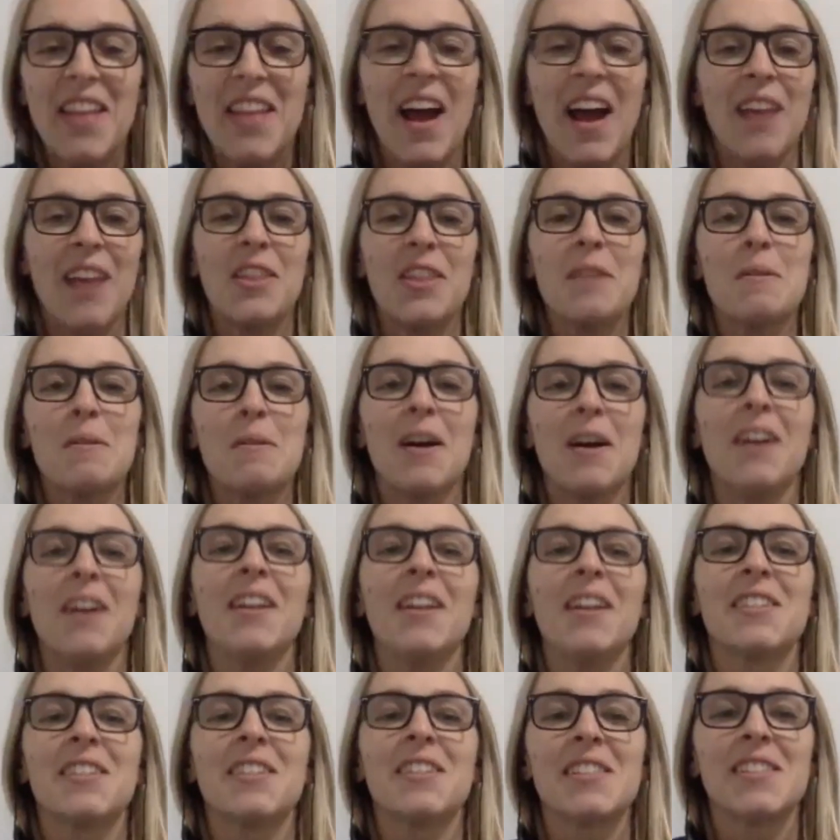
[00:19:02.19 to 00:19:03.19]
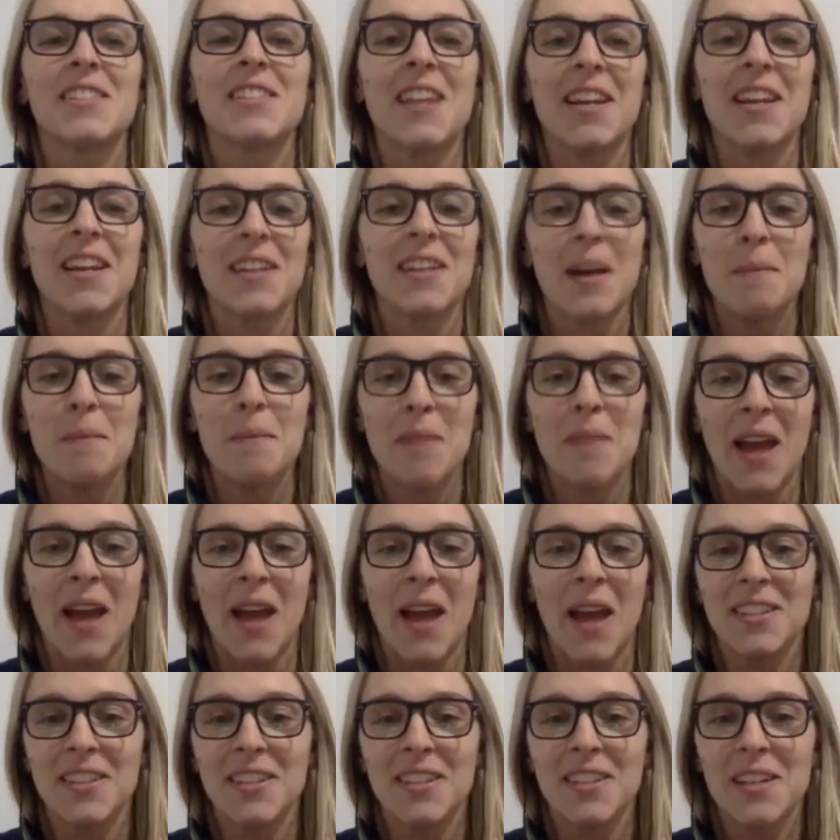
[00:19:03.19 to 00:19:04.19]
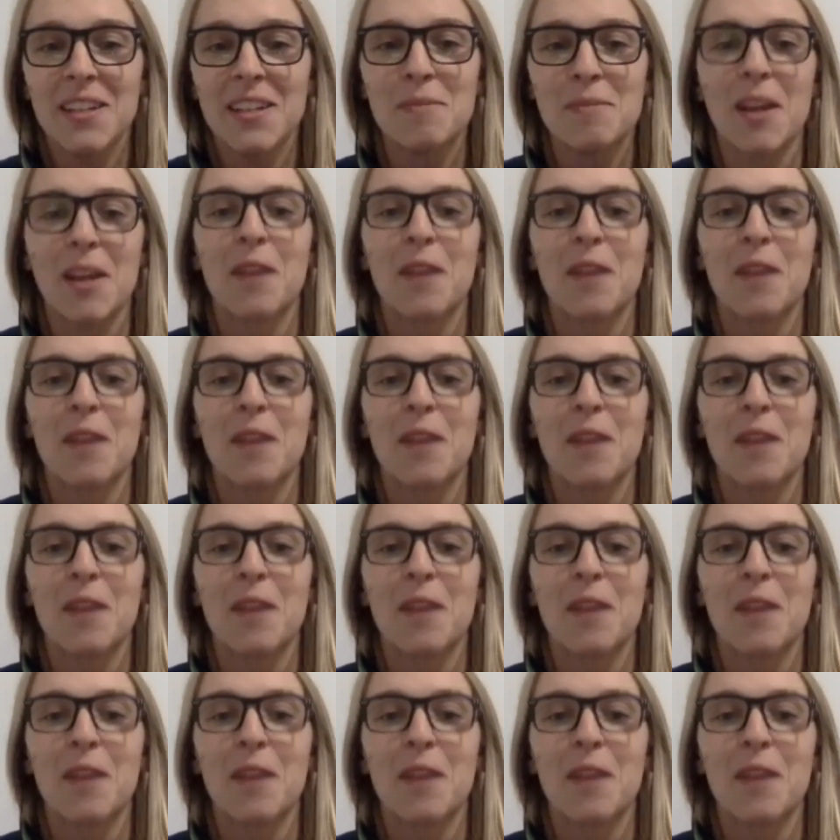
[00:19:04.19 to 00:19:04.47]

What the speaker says: I think we all had to stand up behind him, take a